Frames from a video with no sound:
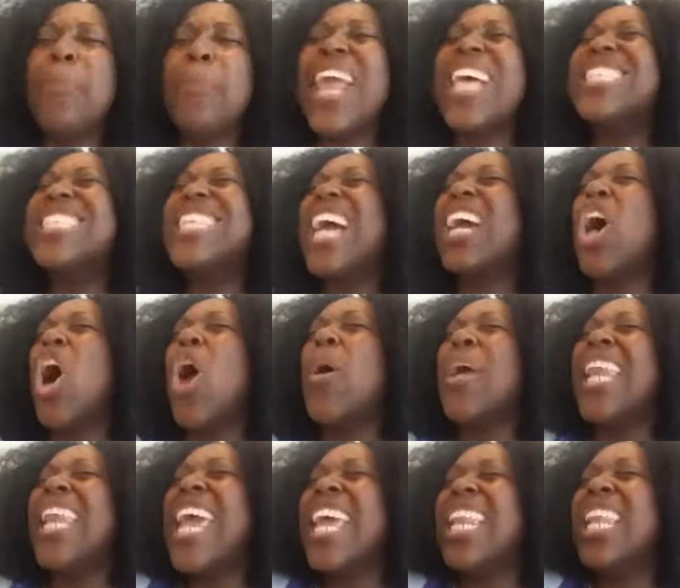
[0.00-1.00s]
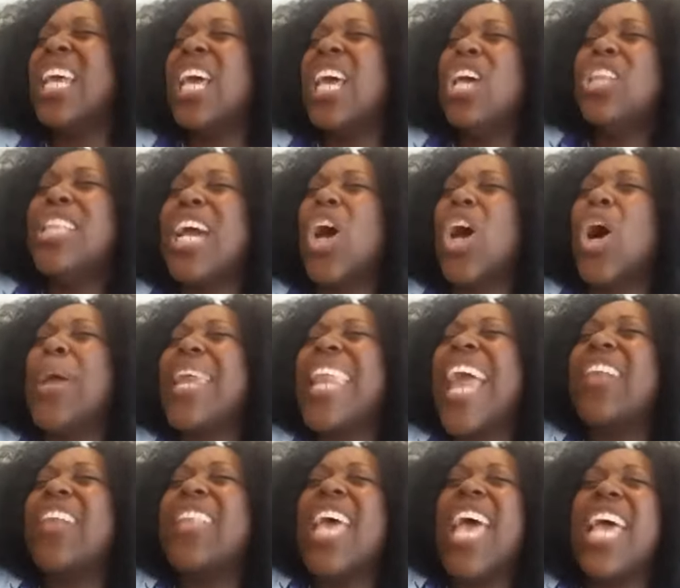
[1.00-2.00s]
Bless their going in, they're going
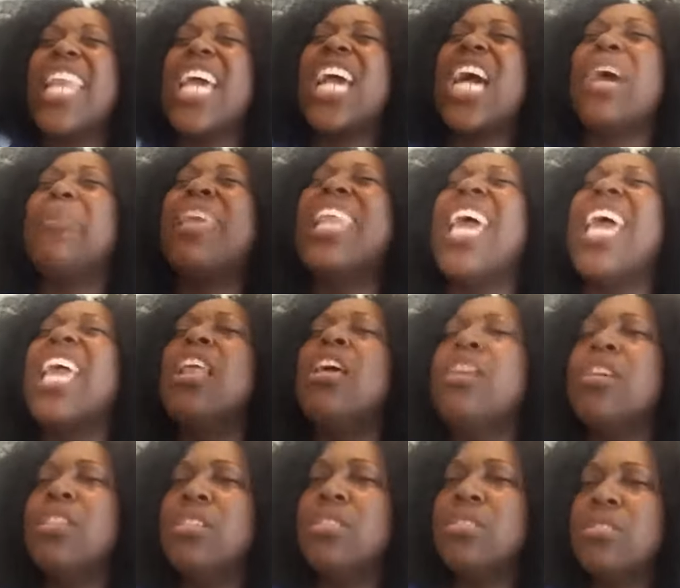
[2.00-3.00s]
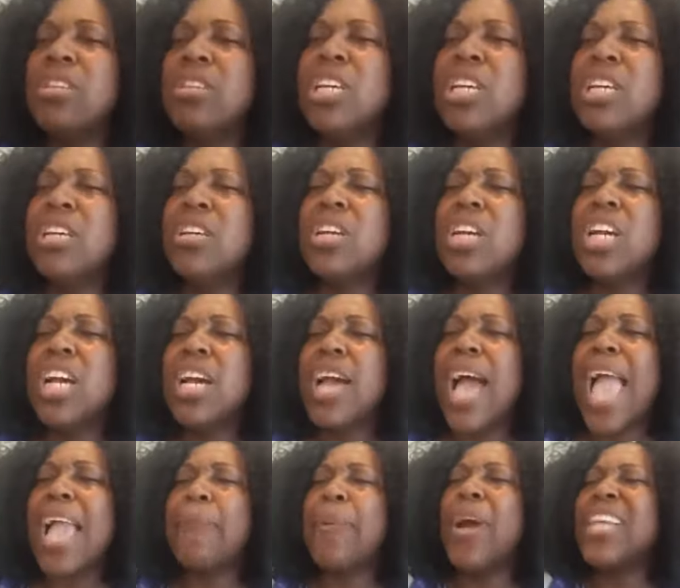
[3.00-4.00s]
out, and they're coming in.
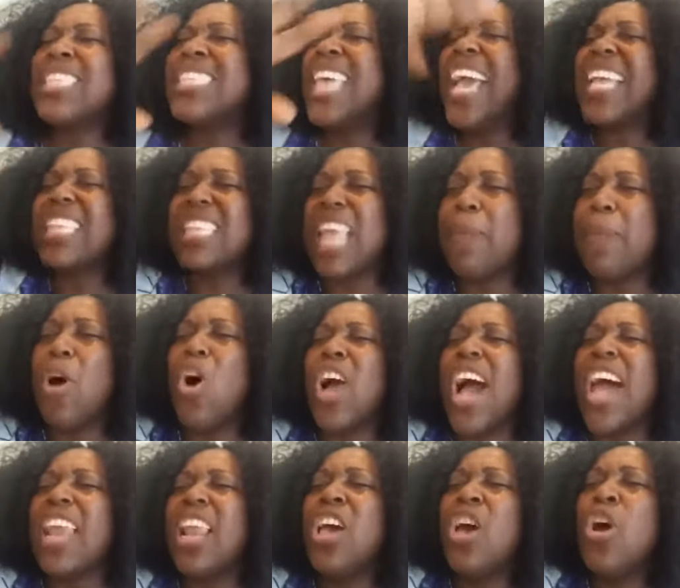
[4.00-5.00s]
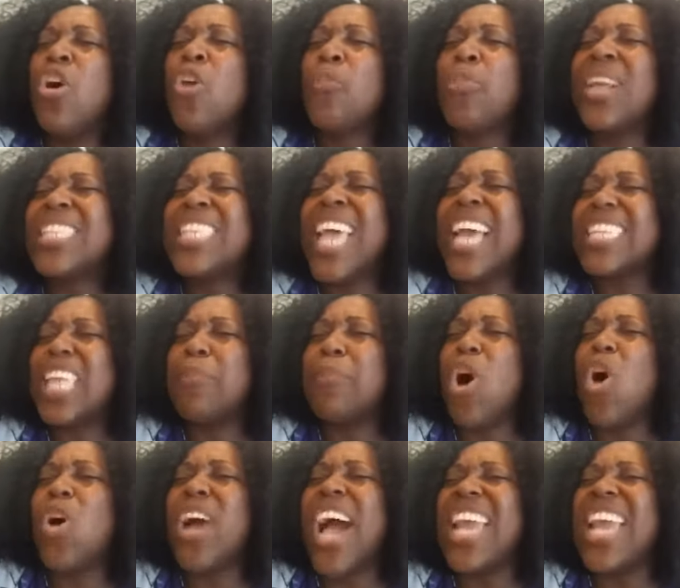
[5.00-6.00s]
And protect them, oh God. Protect them,
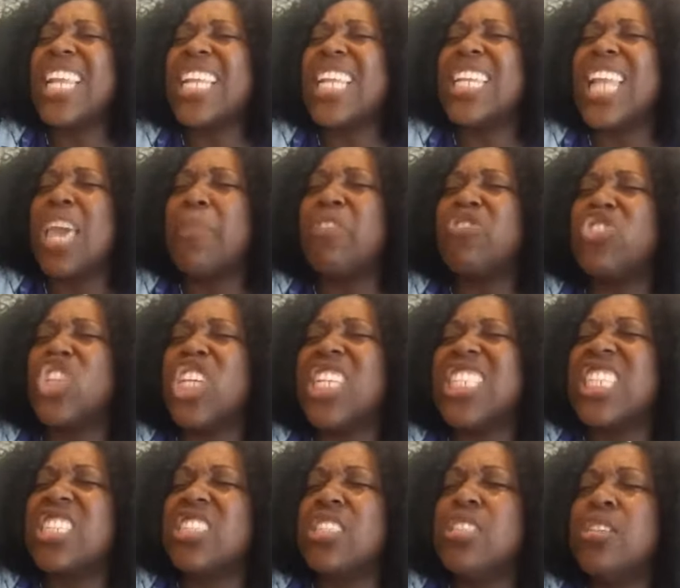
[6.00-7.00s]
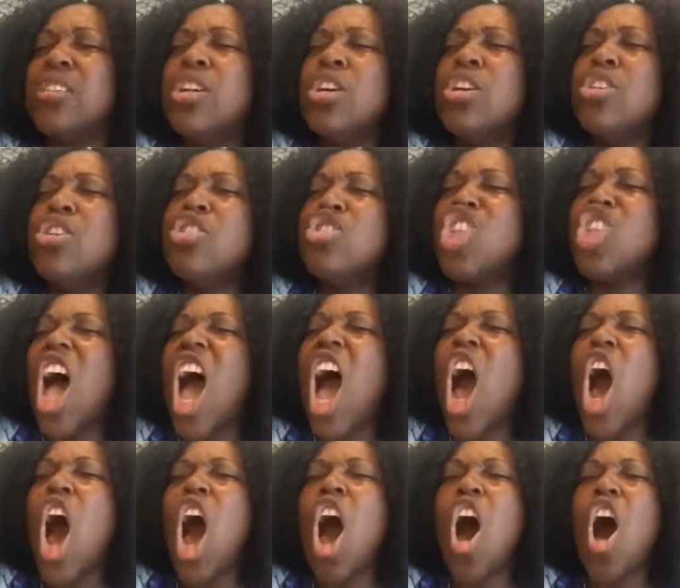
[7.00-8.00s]
oh God, in the name of Jesus.
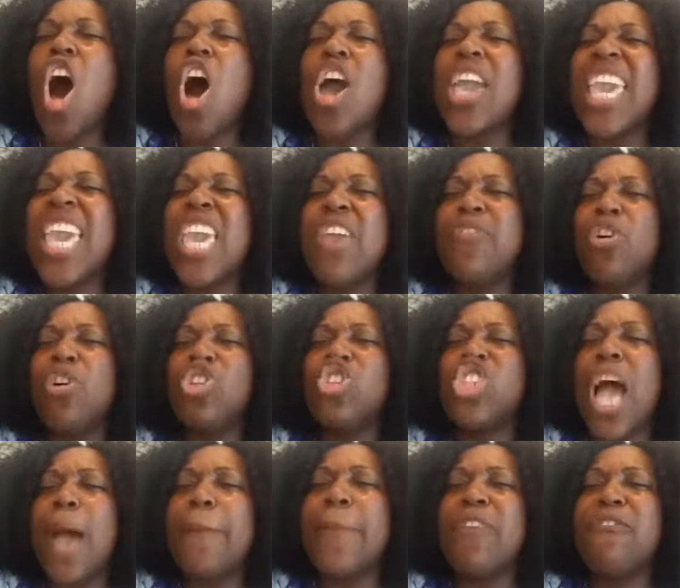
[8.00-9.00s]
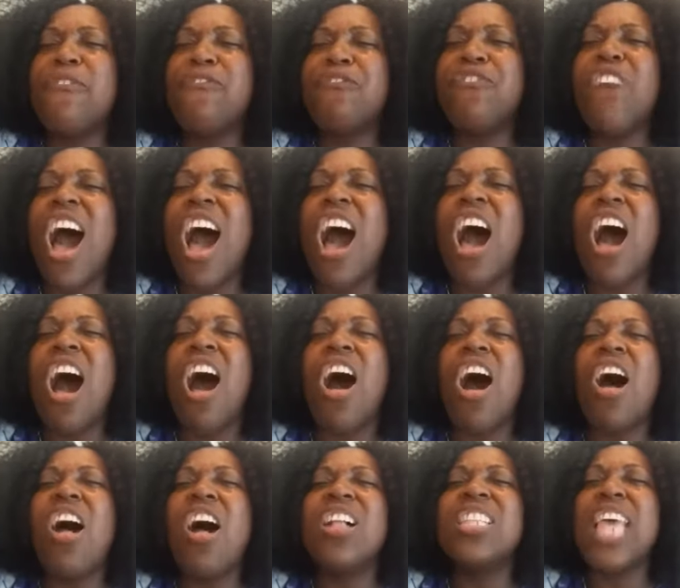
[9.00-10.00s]
No evil shall
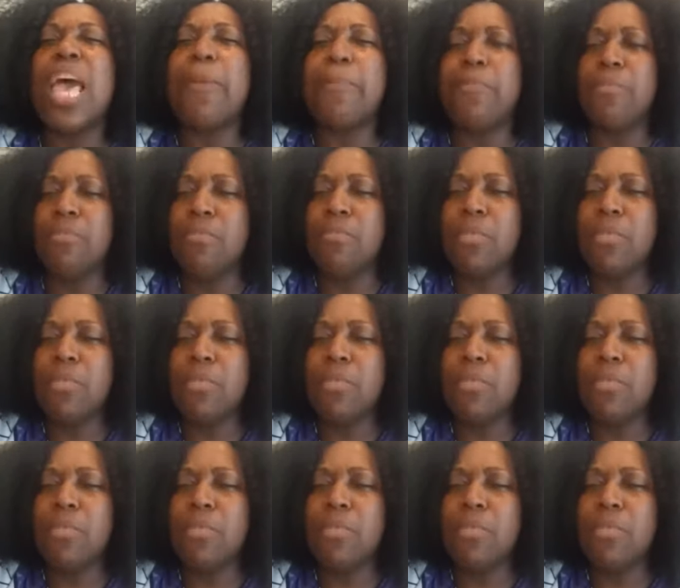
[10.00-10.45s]
befall them.